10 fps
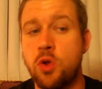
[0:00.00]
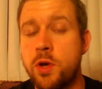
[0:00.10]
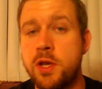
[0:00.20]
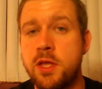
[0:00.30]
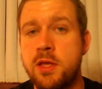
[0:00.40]

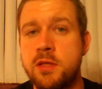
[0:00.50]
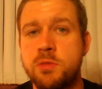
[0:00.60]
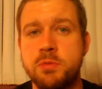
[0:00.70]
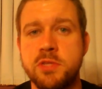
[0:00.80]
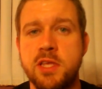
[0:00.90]
your need
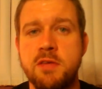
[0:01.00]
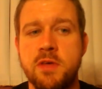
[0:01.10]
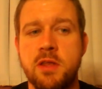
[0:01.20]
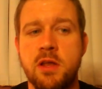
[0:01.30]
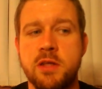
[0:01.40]
to believe
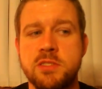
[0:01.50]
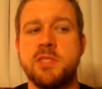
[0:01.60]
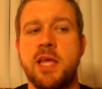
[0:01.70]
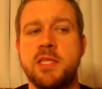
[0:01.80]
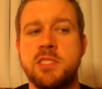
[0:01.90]
in
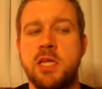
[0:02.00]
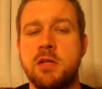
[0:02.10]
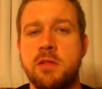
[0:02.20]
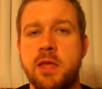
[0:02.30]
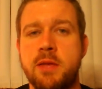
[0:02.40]
unsubstantiated
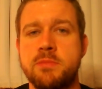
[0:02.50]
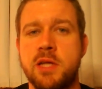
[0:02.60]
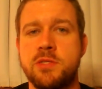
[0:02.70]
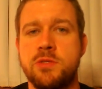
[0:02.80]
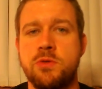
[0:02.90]
claims
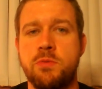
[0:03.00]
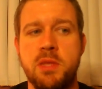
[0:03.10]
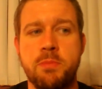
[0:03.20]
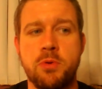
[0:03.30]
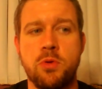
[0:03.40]
onto
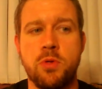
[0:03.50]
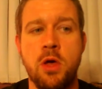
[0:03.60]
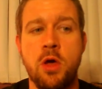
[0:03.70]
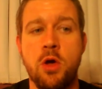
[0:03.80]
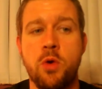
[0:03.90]
people
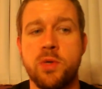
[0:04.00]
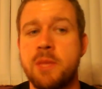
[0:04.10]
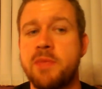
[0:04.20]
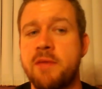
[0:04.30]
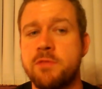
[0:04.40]
who
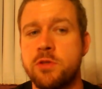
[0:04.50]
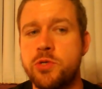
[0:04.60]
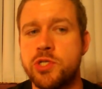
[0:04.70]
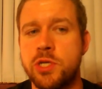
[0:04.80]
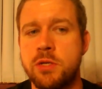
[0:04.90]
accept
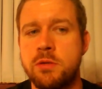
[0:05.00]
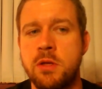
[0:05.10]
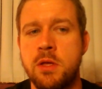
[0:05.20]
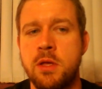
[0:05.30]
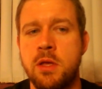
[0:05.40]
evolution,
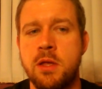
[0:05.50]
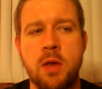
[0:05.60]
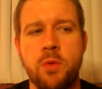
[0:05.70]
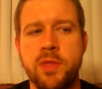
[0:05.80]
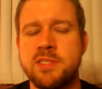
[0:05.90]
not
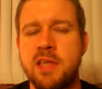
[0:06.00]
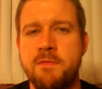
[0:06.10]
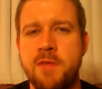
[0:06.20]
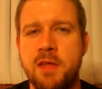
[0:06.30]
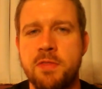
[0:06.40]
only is that
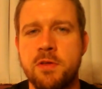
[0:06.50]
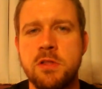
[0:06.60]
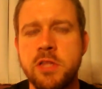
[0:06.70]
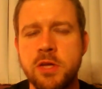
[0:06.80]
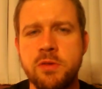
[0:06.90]
faith
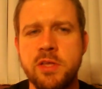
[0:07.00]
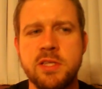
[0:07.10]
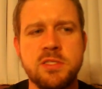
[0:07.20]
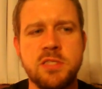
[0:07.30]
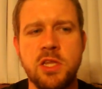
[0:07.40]
clearly
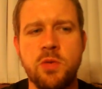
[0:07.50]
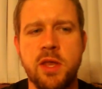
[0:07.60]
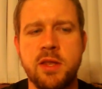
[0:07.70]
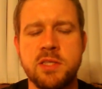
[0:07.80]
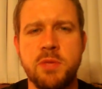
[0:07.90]

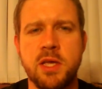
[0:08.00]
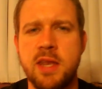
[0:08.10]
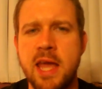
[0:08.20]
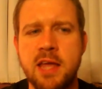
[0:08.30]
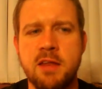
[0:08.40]
insinuated as being a
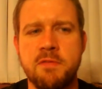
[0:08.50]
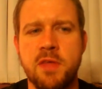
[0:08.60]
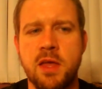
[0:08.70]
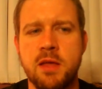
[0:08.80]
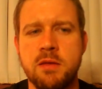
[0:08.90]
negative
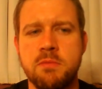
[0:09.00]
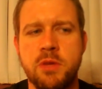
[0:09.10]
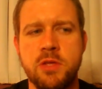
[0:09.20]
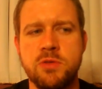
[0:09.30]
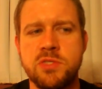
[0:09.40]
thing,
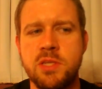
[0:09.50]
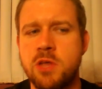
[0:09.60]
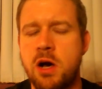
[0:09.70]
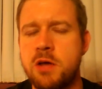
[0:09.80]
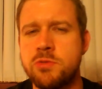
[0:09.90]
but you seem
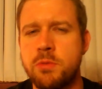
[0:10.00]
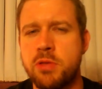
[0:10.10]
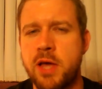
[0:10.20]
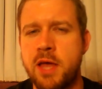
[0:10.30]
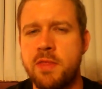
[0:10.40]
to also
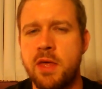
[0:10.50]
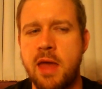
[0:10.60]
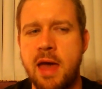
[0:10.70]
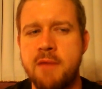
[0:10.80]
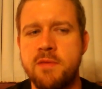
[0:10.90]
imply that
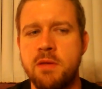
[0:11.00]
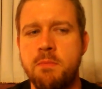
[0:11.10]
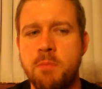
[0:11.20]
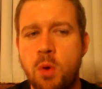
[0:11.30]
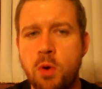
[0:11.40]
having
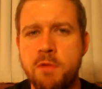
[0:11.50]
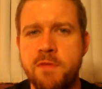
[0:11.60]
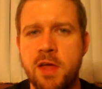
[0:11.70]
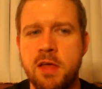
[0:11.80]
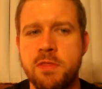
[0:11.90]
more
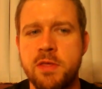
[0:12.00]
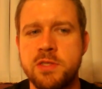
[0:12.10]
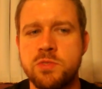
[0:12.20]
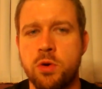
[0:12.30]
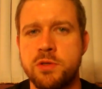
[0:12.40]
faith
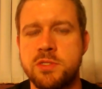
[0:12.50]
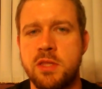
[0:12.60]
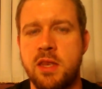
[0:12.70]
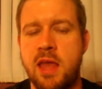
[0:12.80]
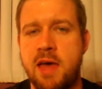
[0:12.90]
is worse
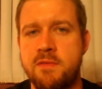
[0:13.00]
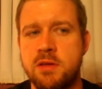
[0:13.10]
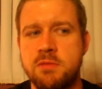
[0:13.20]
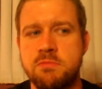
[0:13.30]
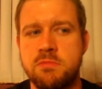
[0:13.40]
than
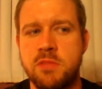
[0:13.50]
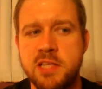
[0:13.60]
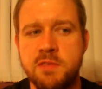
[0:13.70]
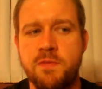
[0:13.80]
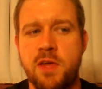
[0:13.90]
having
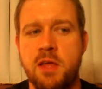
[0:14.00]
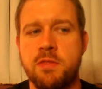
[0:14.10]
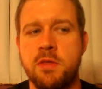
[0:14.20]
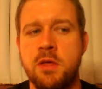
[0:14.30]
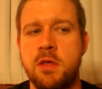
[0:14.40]
less faith.